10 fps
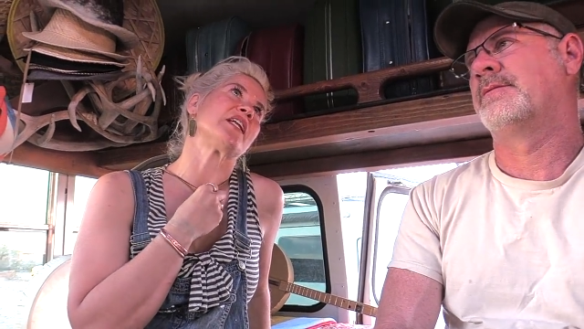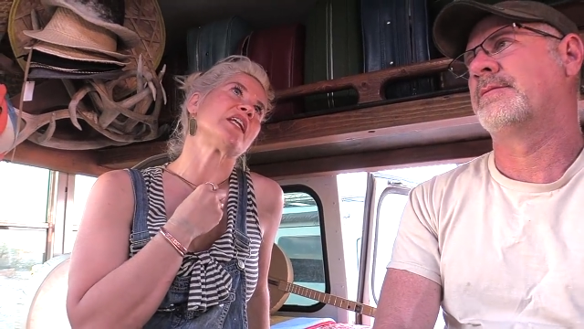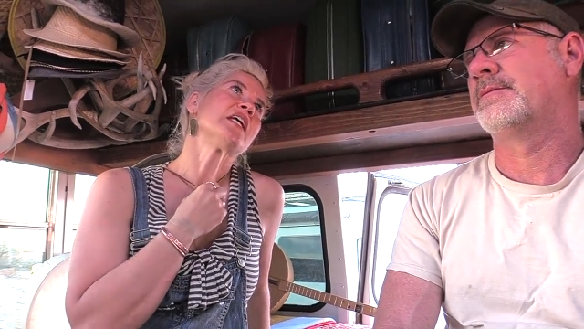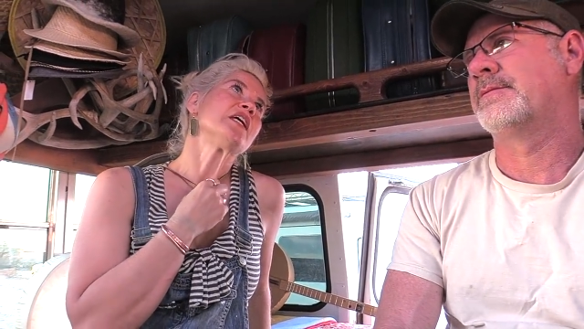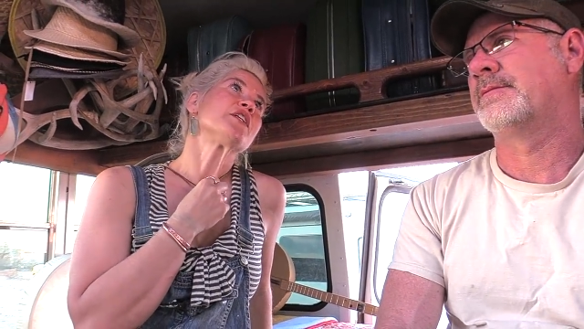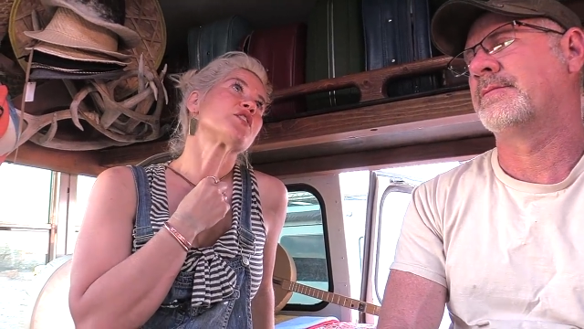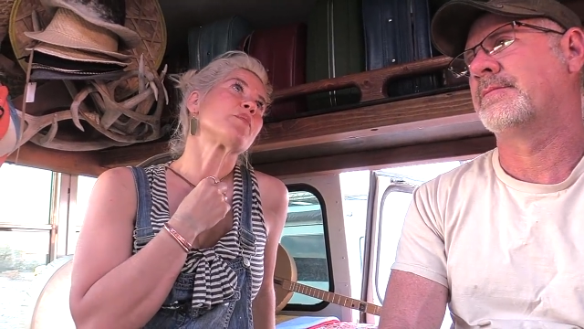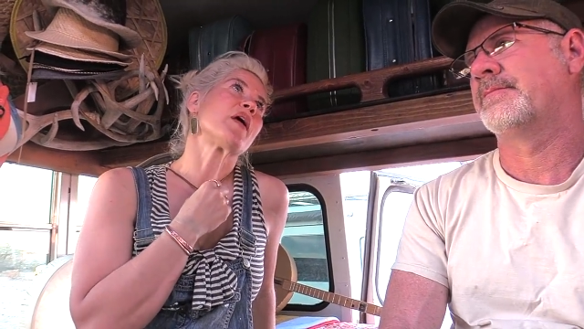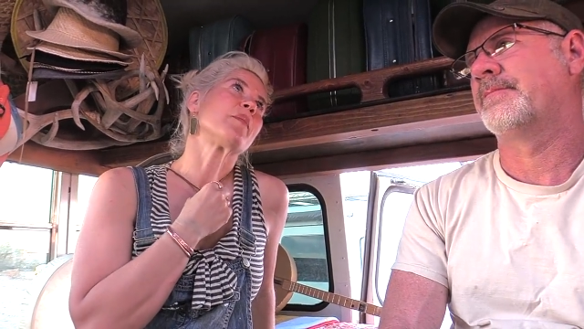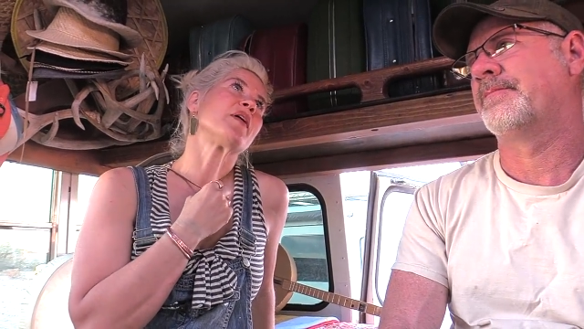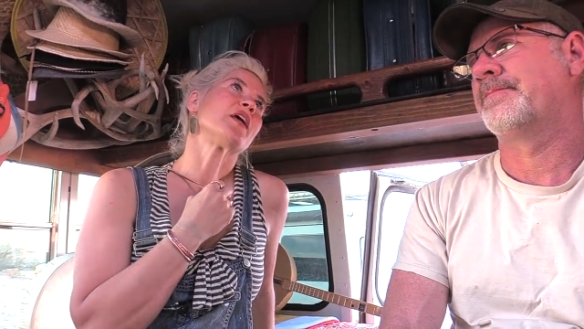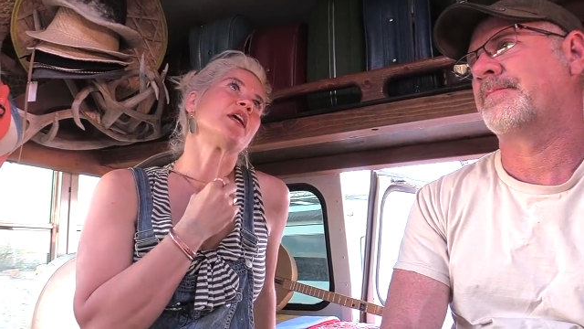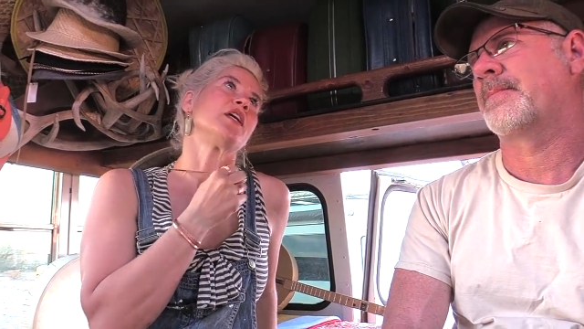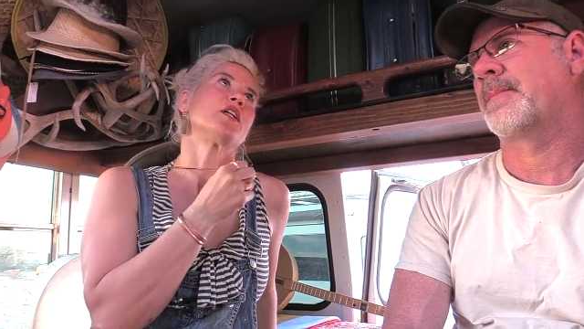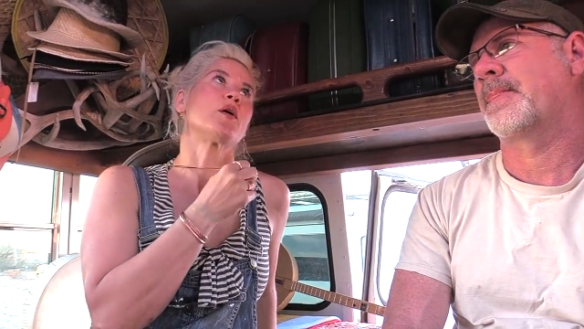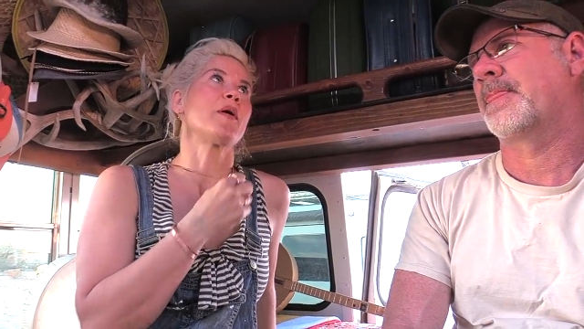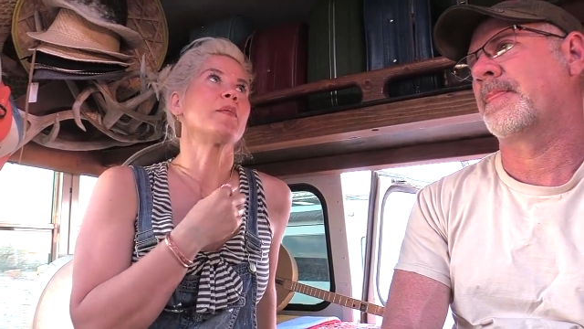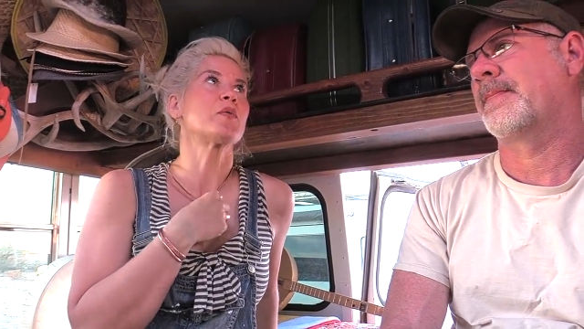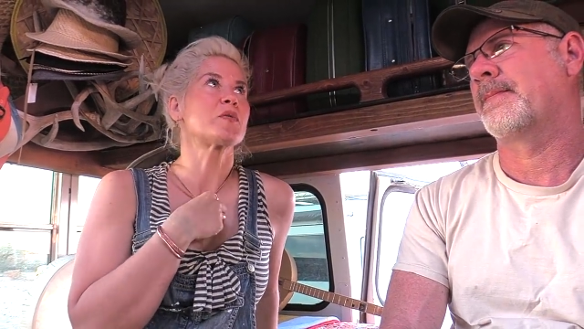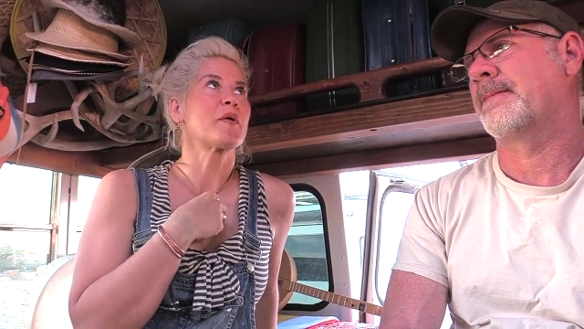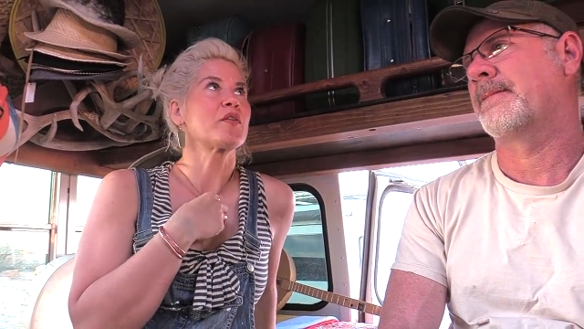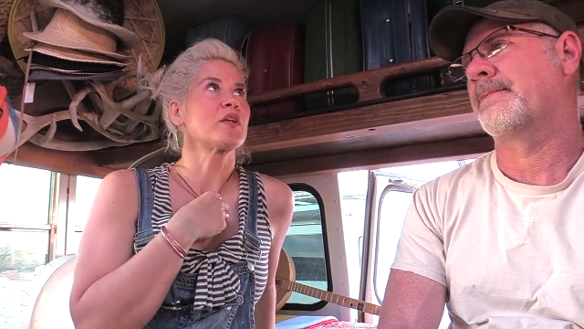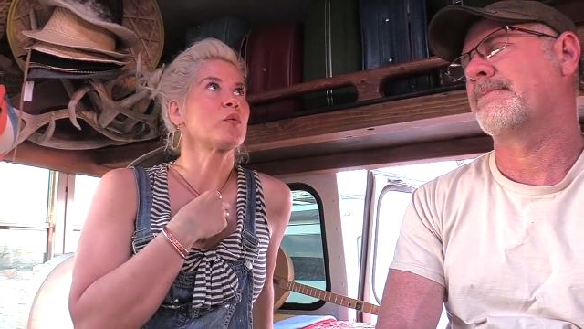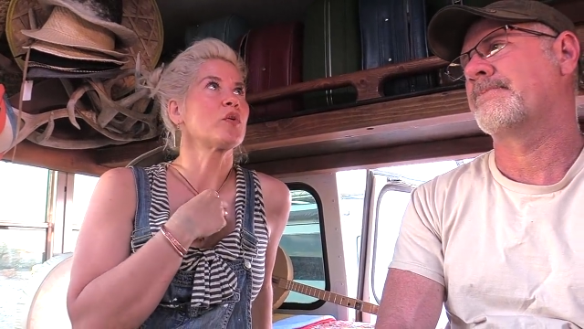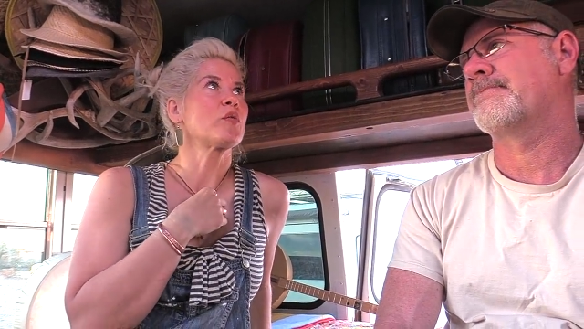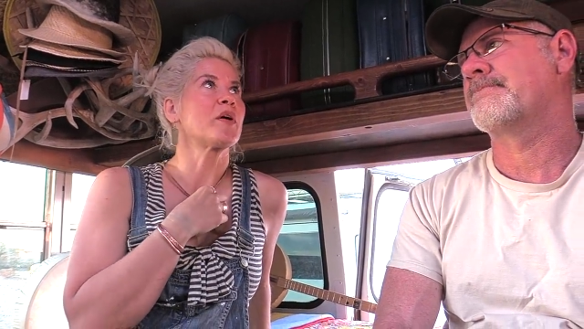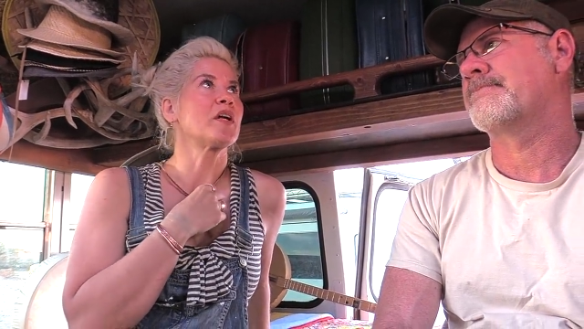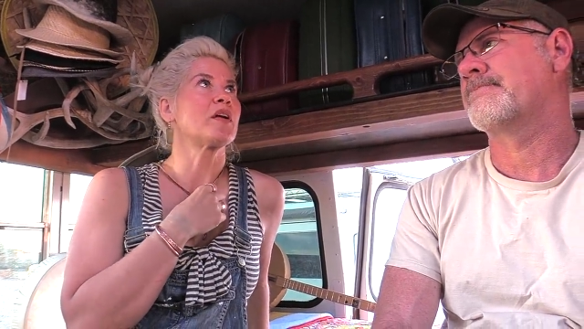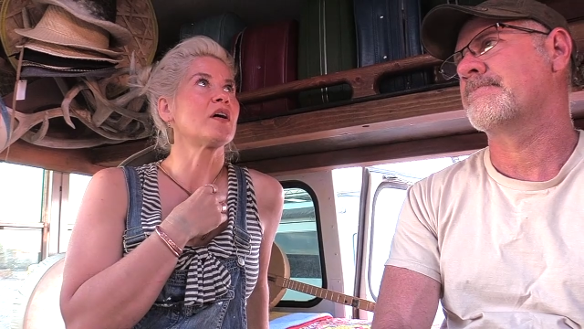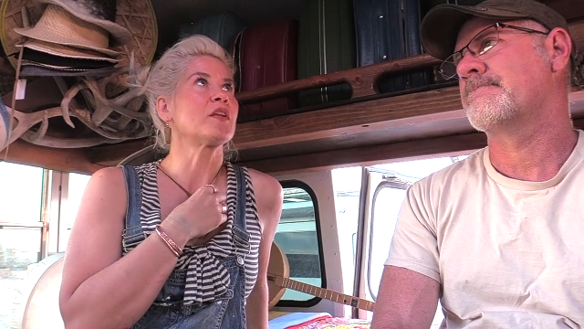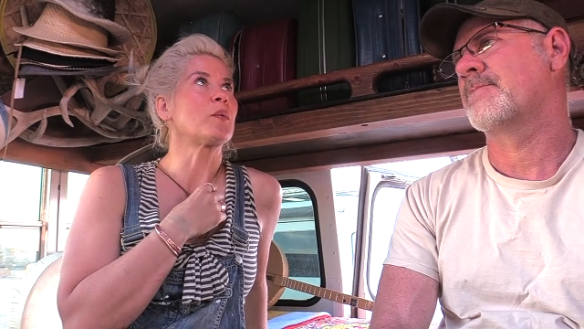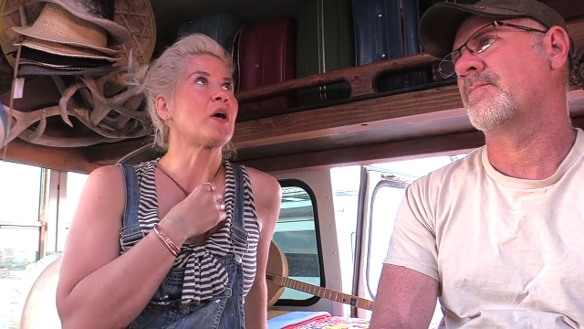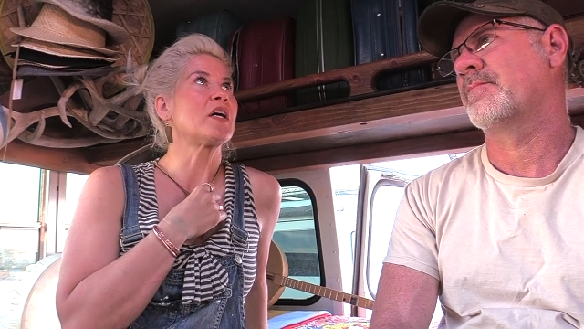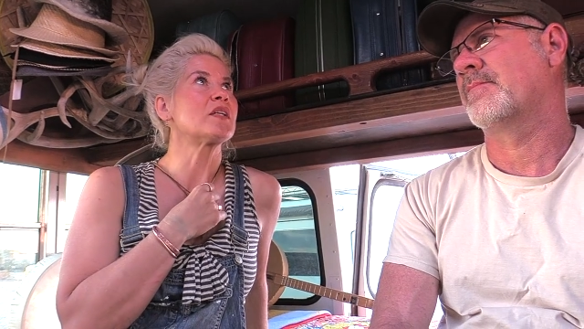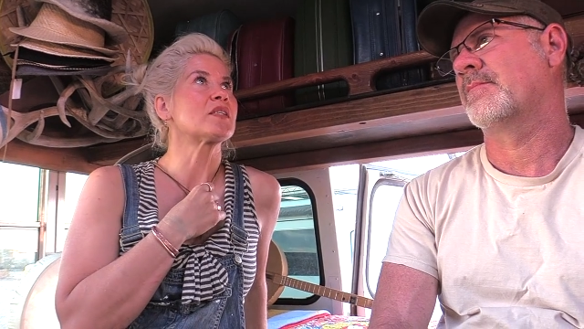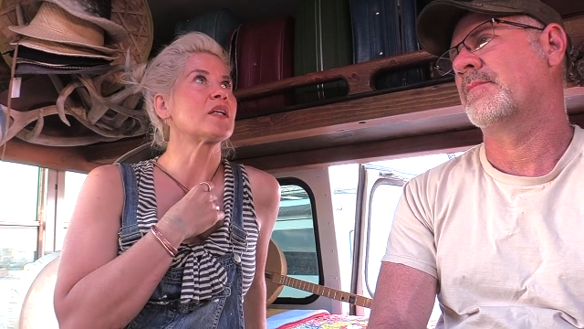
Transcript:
Speaker 1: And so maybe, you know, maybe it was better than it would have been otherwise.